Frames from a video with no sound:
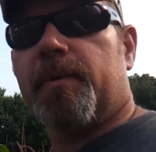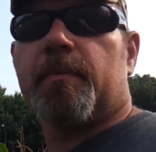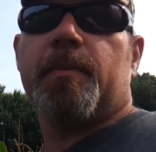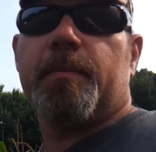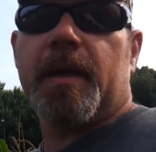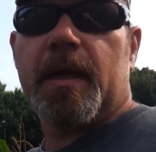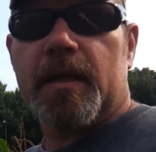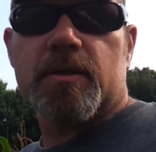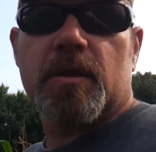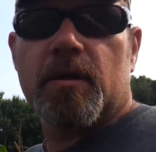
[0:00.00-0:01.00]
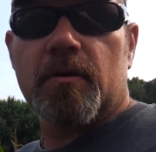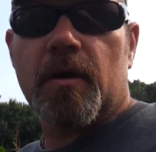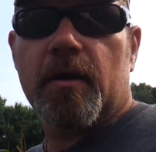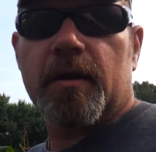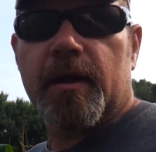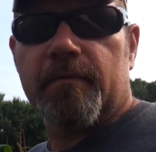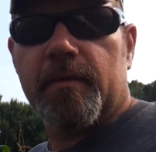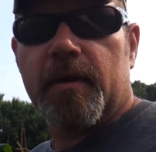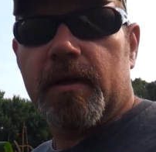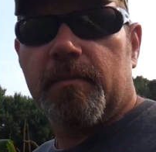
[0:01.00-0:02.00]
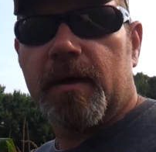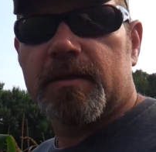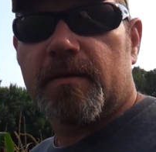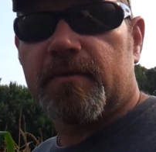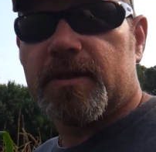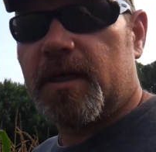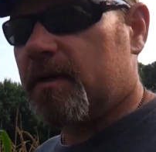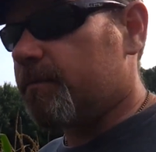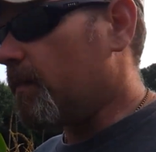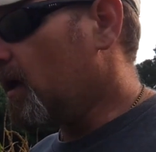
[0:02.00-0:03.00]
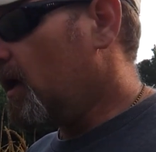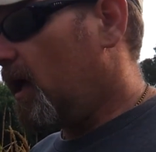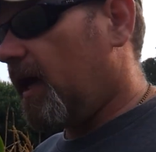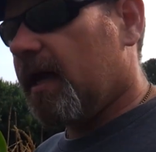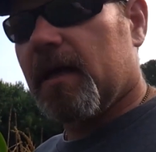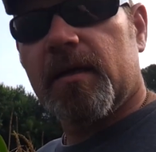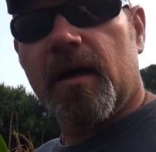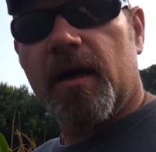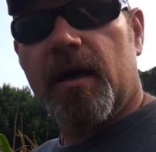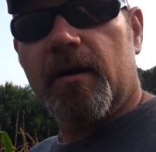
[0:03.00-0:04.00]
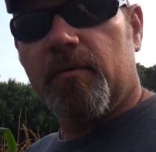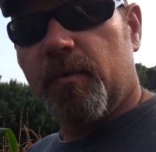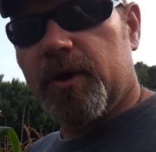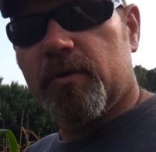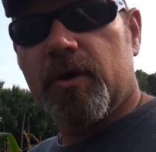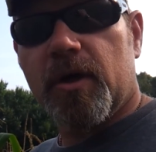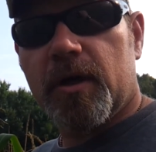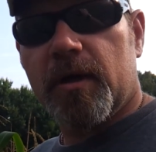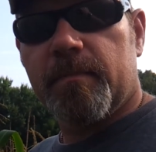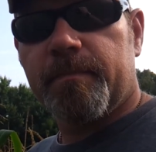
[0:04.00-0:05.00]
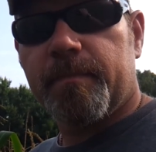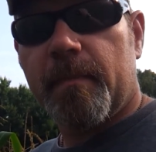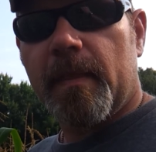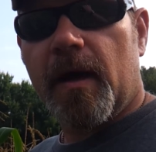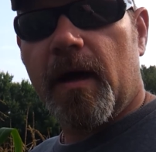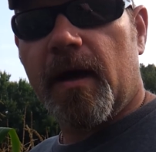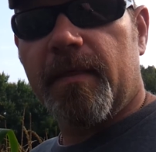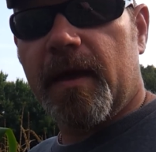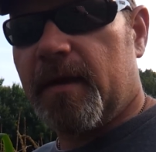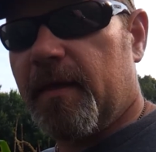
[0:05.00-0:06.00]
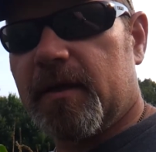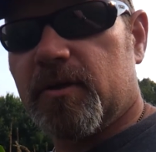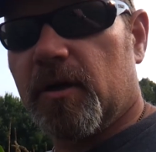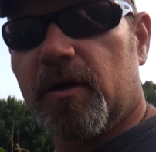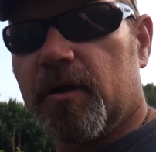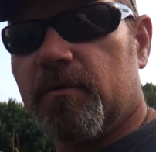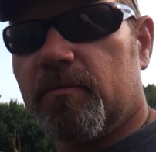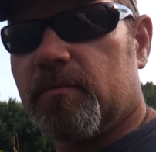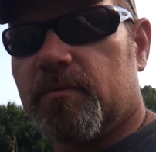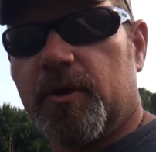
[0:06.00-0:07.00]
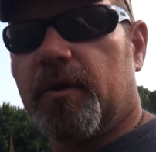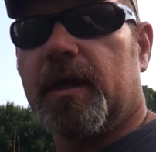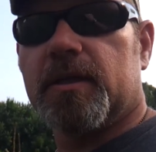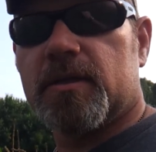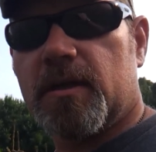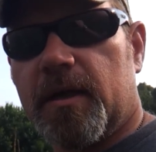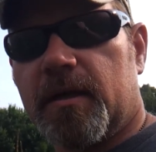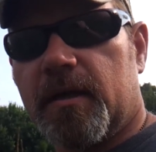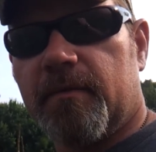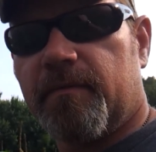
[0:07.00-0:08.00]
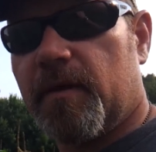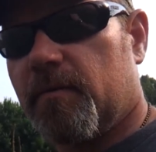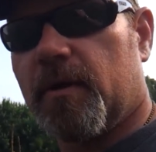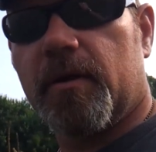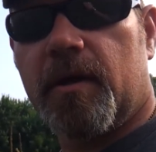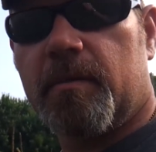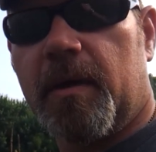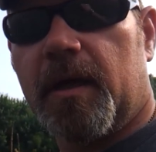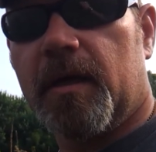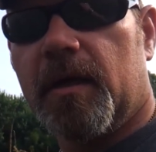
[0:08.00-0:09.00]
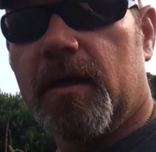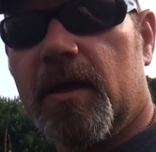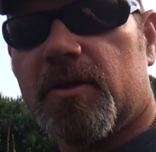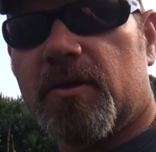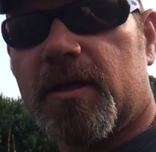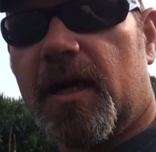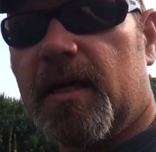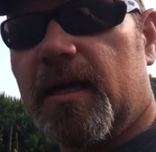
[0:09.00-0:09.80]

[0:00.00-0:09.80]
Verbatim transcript: purple beans, you know, hardly ever anybody's ever seen them. And when you cook them, they turn green, just like if they were a green bean. So it's kind of